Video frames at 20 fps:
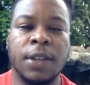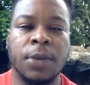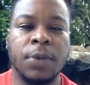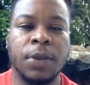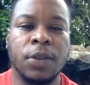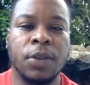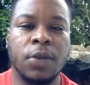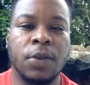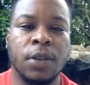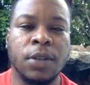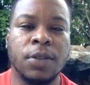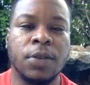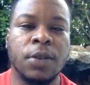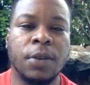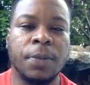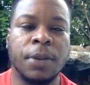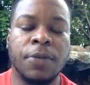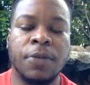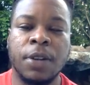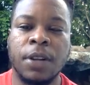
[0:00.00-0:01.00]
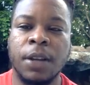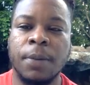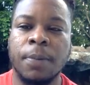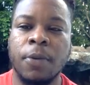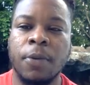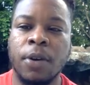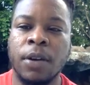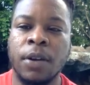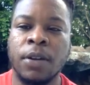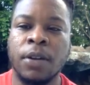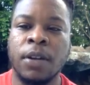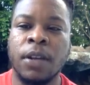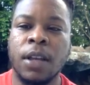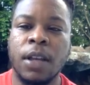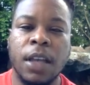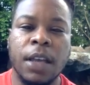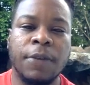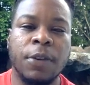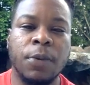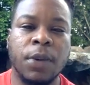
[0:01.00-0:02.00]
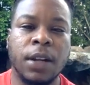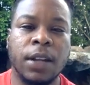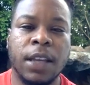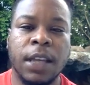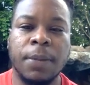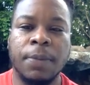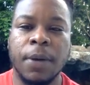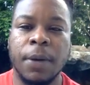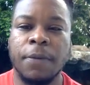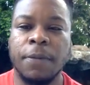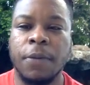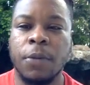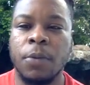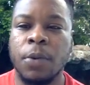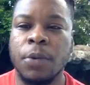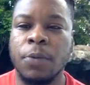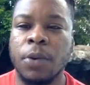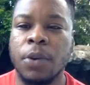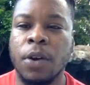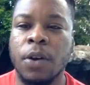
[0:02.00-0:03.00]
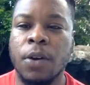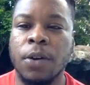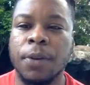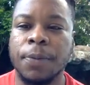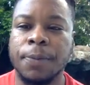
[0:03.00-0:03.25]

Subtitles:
we're doing is going to be really important if you want to keep up with what we're going.